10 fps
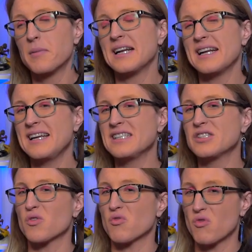but it
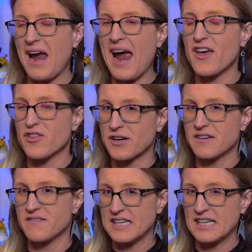is rather
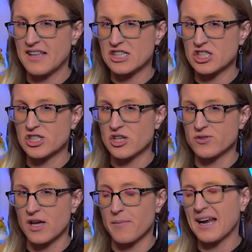convenient that she
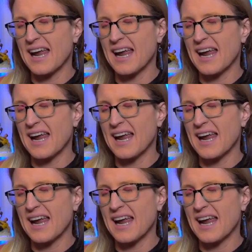shows up.